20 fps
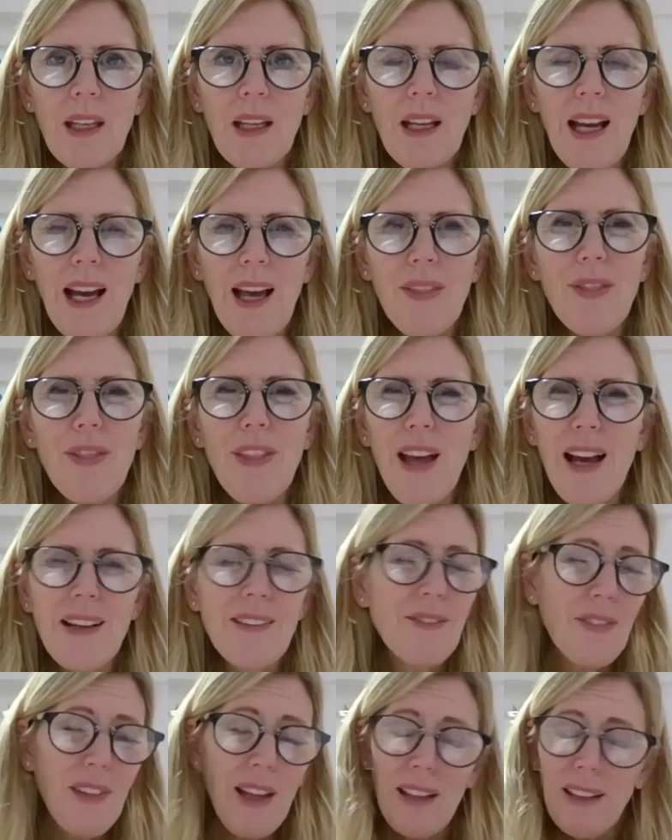And
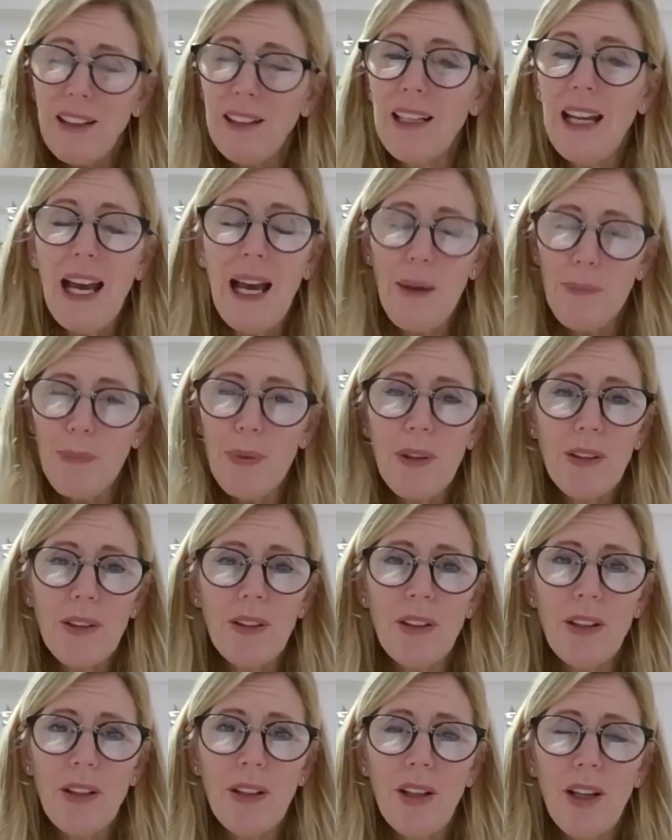that can
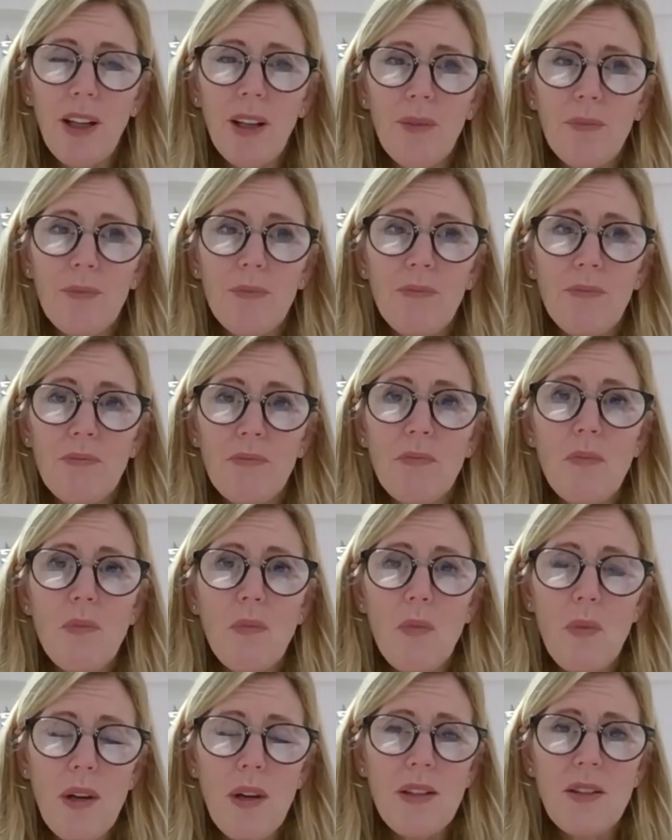happen
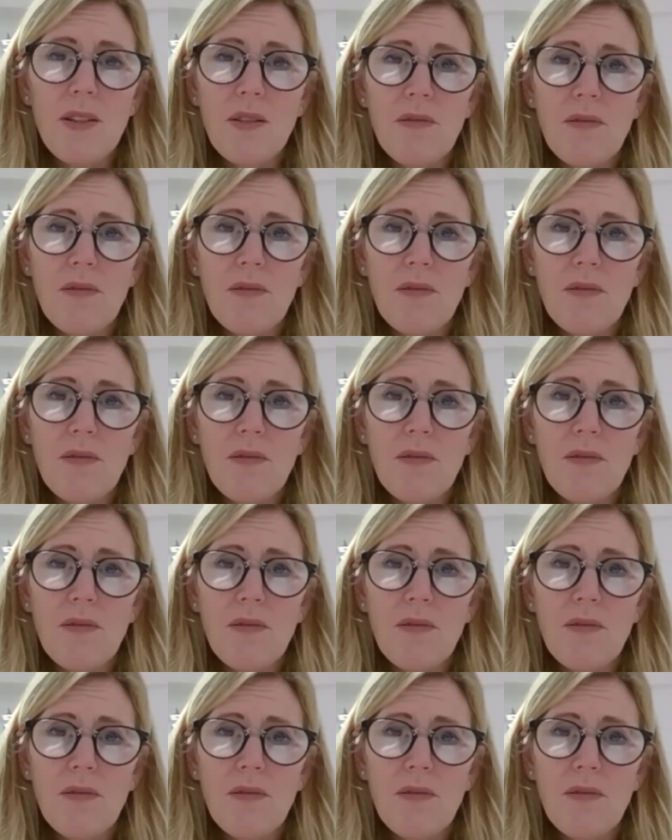with,